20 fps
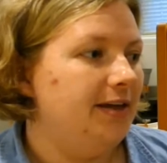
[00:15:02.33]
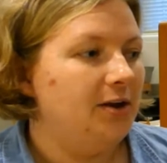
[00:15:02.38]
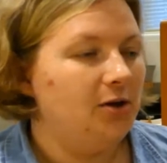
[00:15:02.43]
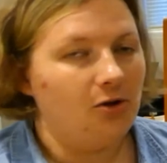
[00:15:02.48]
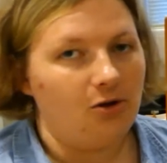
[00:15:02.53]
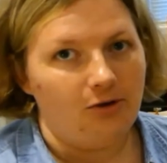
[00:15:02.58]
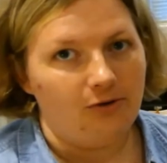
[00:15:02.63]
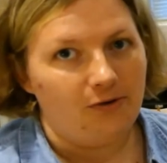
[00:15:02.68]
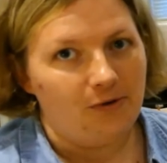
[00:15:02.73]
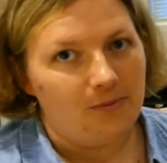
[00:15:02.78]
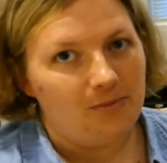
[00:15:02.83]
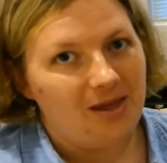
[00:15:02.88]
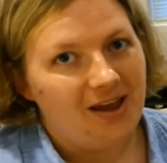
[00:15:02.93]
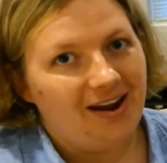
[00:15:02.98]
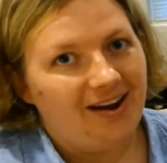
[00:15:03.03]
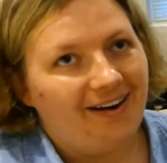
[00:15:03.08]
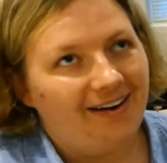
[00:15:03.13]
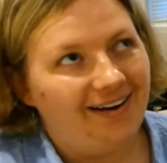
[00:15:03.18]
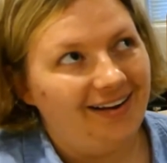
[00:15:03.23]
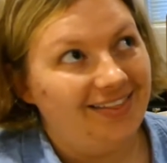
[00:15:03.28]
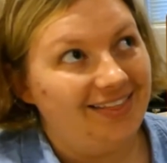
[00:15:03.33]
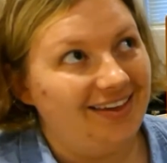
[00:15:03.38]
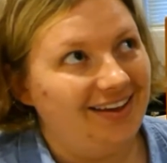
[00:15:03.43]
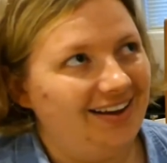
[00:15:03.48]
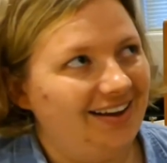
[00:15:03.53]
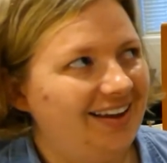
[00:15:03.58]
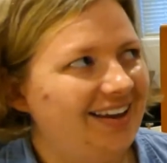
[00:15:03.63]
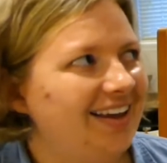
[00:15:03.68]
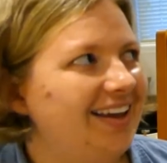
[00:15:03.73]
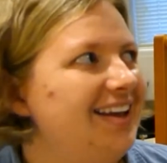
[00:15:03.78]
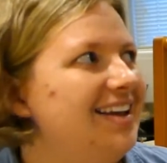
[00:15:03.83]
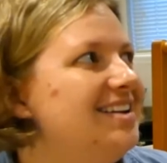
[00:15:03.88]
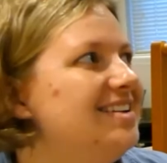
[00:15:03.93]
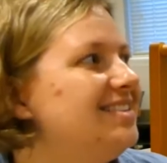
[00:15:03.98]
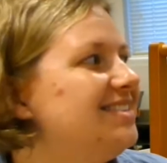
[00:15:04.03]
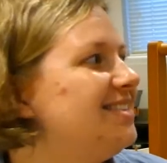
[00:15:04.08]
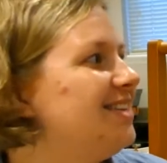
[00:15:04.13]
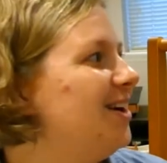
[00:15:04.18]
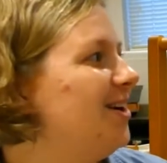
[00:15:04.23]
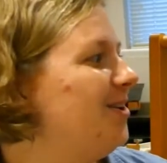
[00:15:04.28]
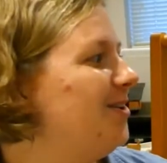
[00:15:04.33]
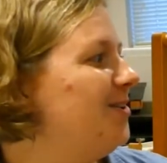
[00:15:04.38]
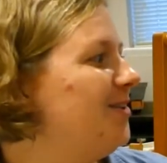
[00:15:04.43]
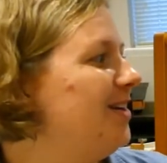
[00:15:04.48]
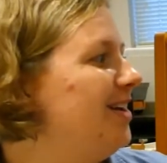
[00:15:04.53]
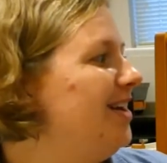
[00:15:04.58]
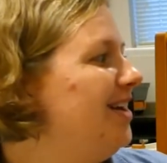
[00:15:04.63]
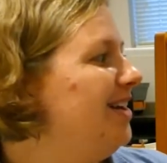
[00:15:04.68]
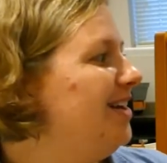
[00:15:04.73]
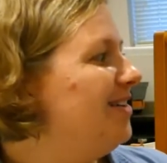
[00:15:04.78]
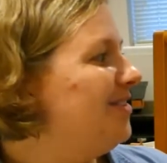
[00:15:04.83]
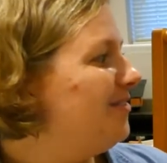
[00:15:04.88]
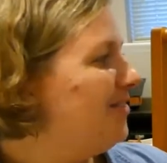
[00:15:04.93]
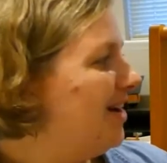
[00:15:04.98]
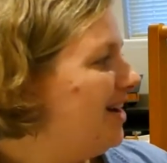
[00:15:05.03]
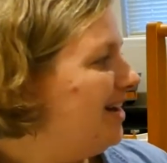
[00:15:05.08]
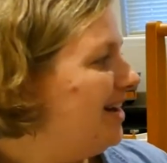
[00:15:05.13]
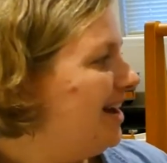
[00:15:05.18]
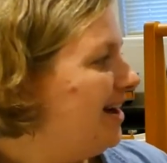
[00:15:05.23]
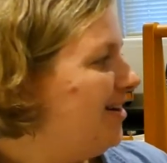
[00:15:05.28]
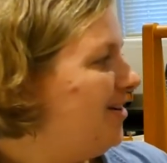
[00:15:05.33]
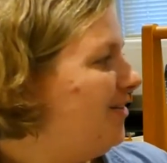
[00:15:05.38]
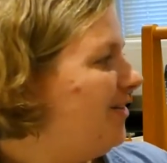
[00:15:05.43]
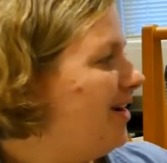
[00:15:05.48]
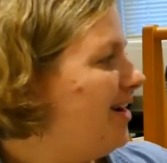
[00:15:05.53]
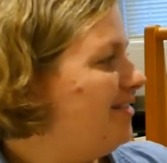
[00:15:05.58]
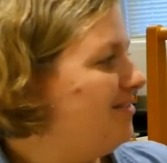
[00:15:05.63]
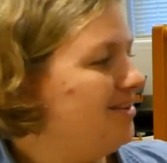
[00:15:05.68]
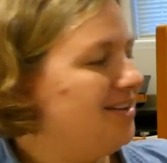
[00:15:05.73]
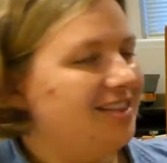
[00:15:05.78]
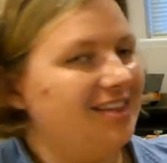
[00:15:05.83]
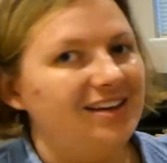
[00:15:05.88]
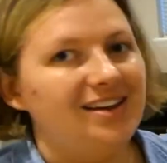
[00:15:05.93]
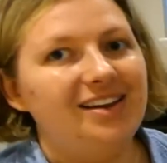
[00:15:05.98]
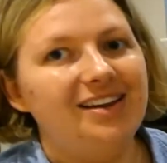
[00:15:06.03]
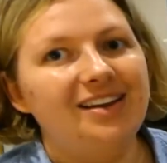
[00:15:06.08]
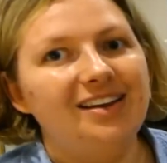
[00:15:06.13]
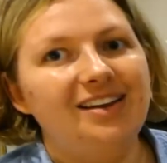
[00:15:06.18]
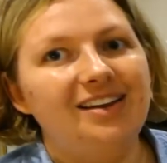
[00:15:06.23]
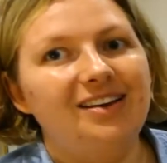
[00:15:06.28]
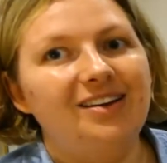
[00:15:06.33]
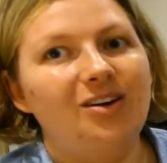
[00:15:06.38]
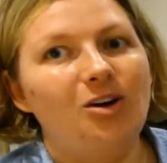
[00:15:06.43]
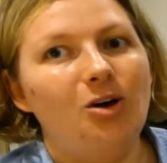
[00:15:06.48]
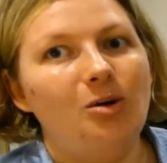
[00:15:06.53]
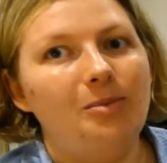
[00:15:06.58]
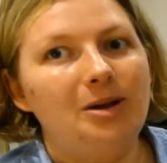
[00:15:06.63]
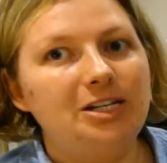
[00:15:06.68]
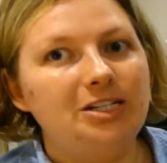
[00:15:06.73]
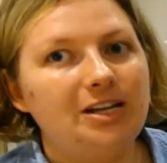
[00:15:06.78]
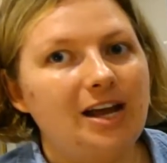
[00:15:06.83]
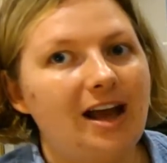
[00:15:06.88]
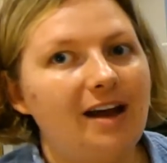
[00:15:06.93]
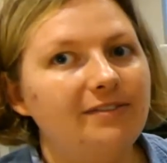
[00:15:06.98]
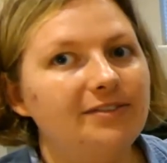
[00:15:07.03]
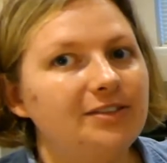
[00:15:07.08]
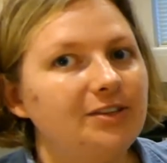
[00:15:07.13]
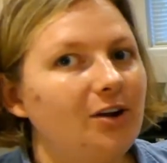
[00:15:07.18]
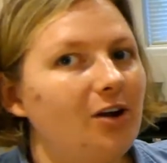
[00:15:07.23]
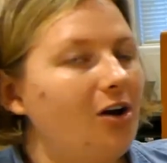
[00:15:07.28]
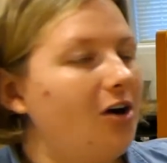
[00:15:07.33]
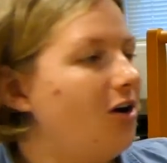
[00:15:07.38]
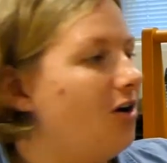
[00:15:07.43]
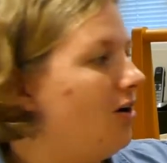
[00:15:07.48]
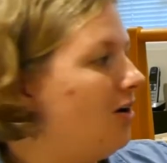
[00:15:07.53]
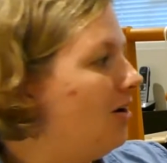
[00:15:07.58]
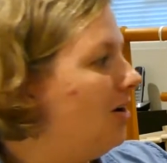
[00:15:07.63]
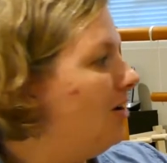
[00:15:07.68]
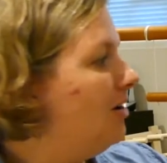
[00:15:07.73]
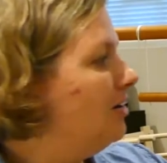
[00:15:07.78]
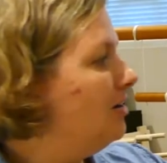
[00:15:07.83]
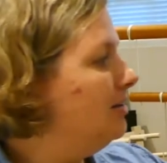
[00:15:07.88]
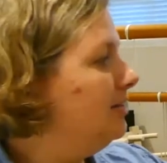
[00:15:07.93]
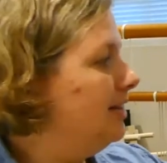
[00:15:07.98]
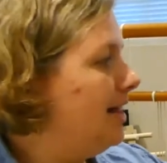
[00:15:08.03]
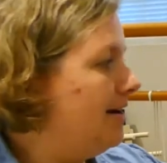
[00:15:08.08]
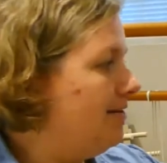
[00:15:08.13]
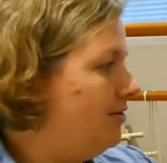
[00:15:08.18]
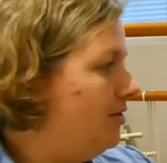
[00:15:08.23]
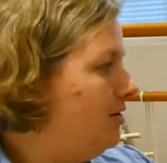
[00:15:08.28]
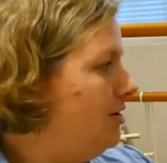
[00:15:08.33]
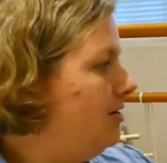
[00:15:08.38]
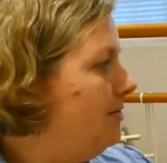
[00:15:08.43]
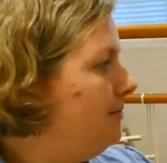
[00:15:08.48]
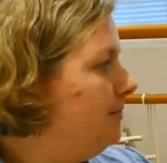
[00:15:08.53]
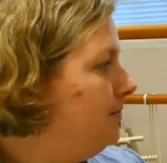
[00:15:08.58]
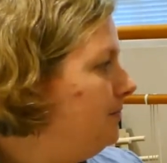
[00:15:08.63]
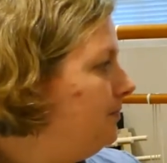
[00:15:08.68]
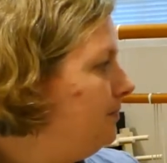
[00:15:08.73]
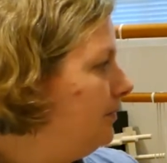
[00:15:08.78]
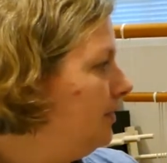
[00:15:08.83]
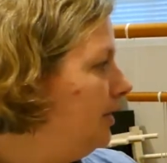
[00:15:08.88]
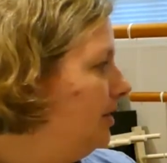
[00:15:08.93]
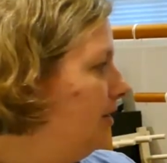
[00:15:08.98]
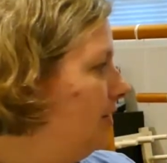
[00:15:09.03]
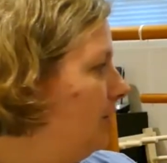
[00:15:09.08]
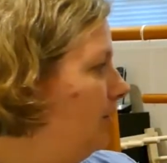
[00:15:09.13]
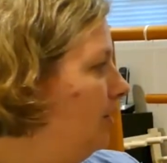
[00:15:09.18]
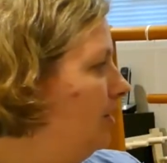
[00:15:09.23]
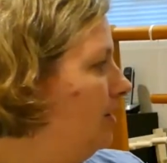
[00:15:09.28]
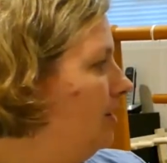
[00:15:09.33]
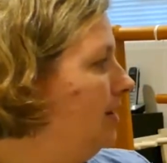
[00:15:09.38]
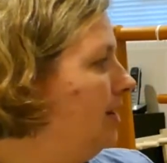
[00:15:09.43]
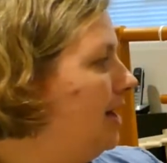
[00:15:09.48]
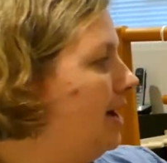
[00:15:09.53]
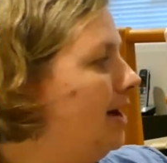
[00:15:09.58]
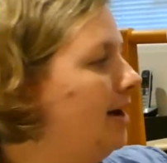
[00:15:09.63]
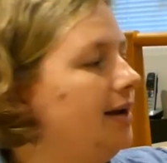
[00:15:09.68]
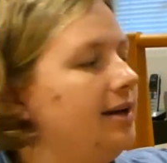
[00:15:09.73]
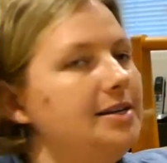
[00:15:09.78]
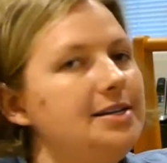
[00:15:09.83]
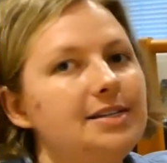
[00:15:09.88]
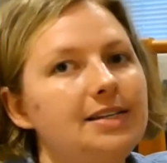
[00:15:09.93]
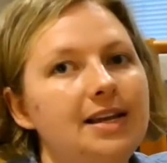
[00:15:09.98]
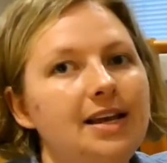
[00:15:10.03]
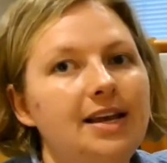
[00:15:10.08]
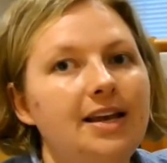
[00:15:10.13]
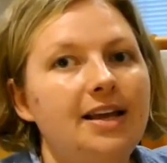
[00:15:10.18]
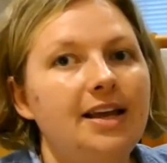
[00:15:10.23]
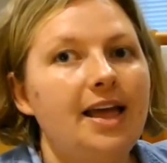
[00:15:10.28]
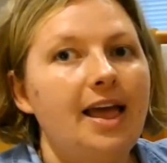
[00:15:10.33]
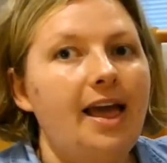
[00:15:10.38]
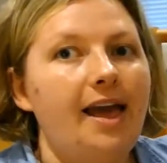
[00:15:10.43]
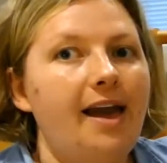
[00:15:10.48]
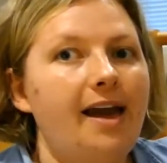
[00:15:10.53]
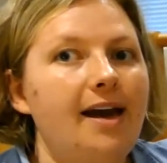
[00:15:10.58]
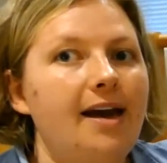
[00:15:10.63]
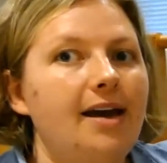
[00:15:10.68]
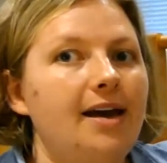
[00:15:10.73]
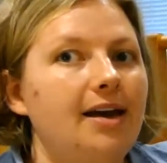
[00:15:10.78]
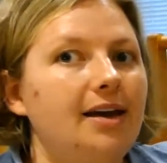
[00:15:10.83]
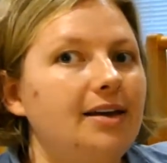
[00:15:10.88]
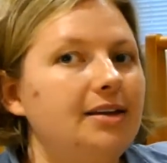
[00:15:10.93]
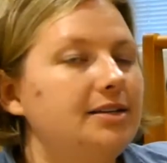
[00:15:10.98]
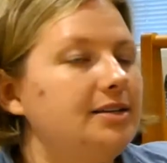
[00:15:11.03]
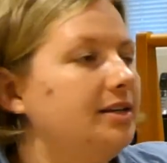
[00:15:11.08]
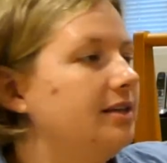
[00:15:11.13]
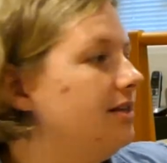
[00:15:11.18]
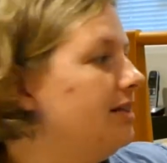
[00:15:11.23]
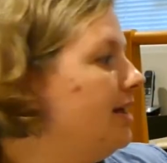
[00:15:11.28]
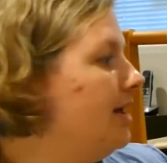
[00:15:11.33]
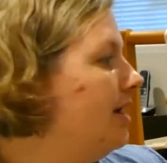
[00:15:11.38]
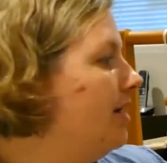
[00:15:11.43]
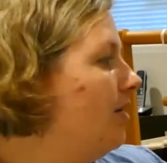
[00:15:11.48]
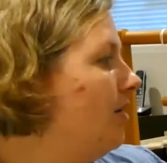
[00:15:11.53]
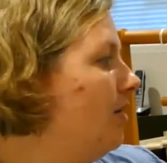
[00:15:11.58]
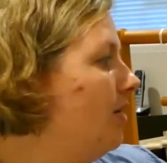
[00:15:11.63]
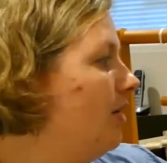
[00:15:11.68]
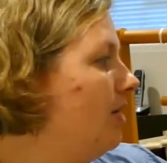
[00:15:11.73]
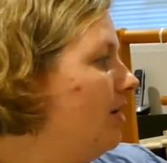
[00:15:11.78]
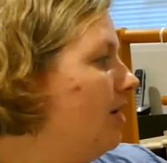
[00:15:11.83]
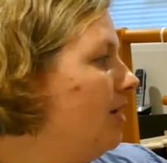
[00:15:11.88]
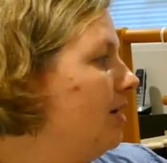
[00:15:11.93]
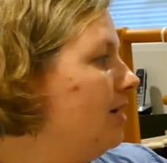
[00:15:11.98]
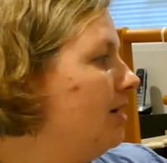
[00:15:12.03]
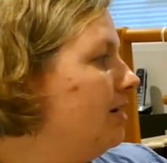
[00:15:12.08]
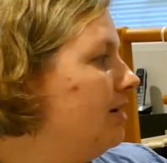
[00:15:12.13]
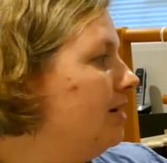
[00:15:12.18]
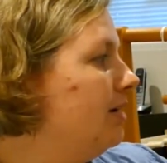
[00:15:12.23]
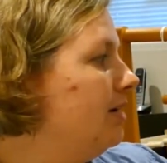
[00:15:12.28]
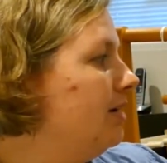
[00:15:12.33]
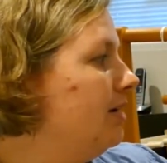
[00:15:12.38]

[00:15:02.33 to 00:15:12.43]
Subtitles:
I'll go from there, I think. So right now, all my shafts are level. They're all aligned, and they all